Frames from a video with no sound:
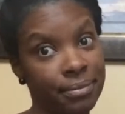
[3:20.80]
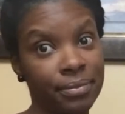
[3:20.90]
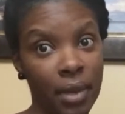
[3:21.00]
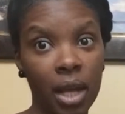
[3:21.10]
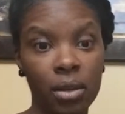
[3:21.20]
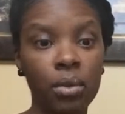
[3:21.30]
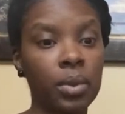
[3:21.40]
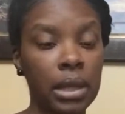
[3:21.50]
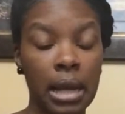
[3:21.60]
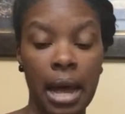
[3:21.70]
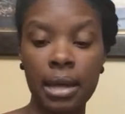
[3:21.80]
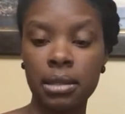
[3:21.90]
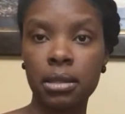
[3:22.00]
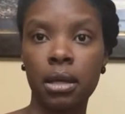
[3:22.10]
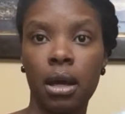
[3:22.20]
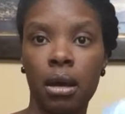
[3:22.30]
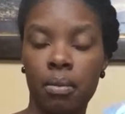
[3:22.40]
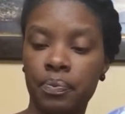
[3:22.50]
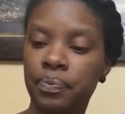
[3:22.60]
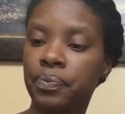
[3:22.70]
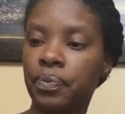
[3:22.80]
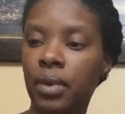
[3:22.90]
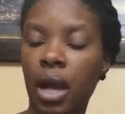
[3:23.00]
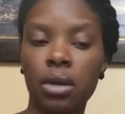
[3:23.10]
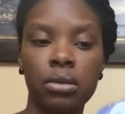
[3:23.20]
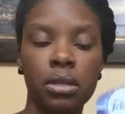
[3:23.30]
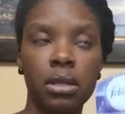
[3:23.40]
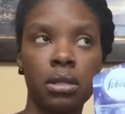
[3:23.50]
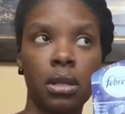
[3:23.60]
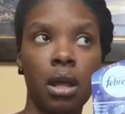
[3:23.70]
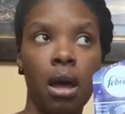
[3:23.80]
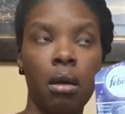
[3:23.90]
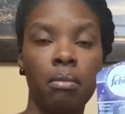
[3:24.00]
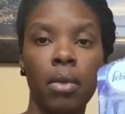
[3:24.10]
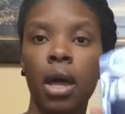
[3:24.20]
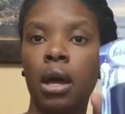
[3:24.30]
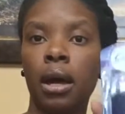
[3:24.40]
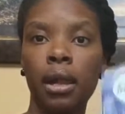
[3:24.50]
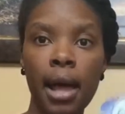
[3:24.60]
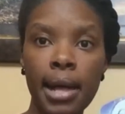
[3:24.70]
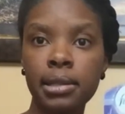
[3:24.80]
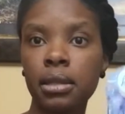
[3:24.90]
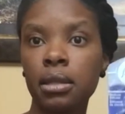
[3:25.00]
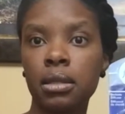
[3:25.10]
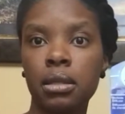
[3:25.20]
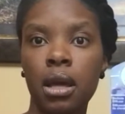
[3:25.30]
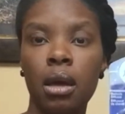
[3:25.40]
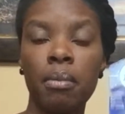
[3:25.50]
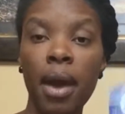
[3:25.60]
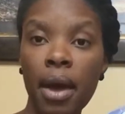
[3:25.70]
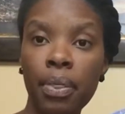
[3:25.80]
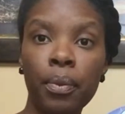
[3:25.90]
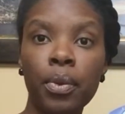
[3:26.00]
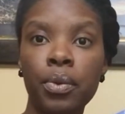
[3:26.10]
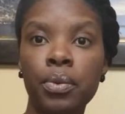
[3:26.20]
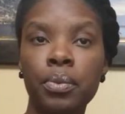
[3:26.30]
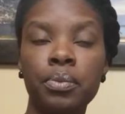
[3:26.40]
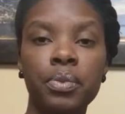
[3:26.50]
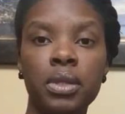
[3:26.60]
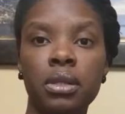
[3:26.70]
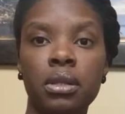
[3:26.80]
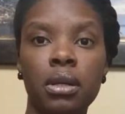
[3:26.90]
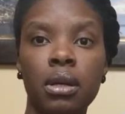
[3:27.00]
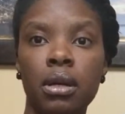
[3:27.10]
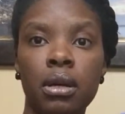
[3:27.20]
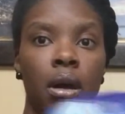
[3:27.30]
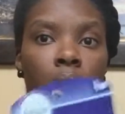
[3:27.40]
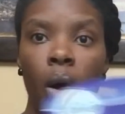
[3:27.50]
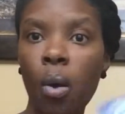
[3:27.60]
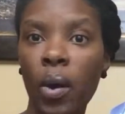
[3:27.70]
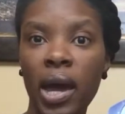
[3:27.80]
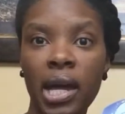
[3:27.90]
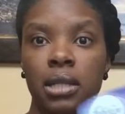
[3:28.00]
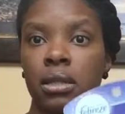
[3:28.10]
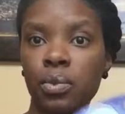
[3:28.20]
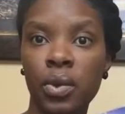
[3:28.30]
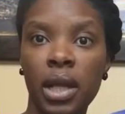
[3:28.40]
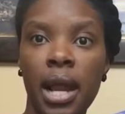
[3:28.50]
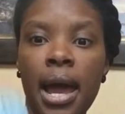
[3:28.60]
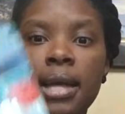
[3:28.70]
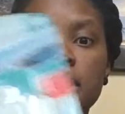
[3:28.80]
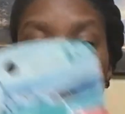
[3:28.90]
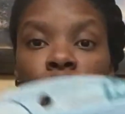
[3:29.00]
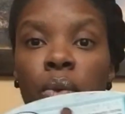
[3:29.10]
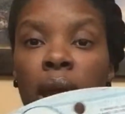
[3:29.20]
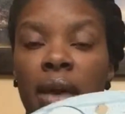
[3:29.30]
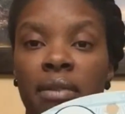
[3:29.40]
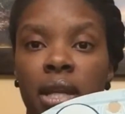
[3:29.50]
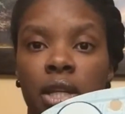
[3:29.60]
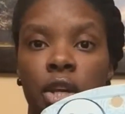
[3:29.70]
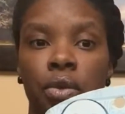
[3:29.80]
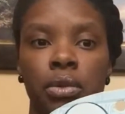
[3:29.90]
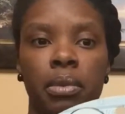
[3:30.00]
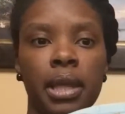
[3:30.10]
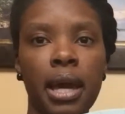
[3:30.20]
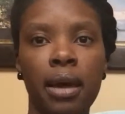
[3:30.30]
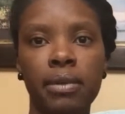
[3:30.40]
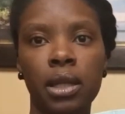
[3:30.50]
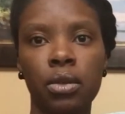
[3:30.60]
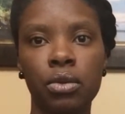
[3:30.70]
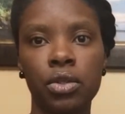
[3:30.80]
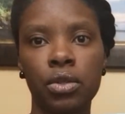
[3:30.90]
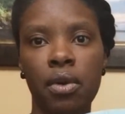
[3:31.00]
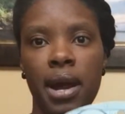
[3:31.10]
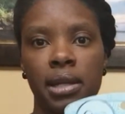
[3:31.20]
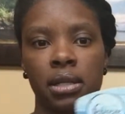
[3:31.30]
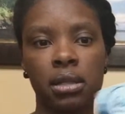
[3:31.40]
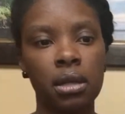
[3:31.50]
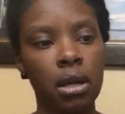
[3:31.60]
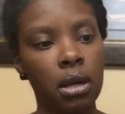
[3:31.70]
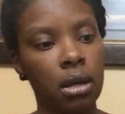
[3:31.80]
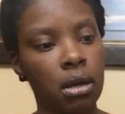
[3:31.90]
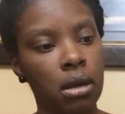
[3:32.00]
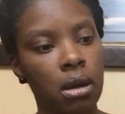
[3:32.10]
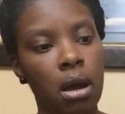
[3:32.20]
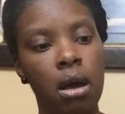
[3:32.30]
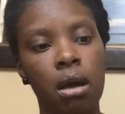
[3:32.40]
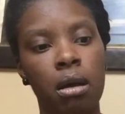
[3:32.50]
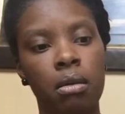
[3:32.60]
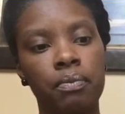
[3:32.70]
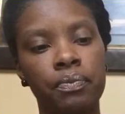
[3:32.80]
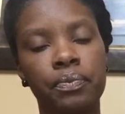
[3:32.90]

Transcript: they do really nice. Um, I use these in um, closets, bathrooms, hallways. It's really nice. This one I have yet to use, but they have the little scratch um,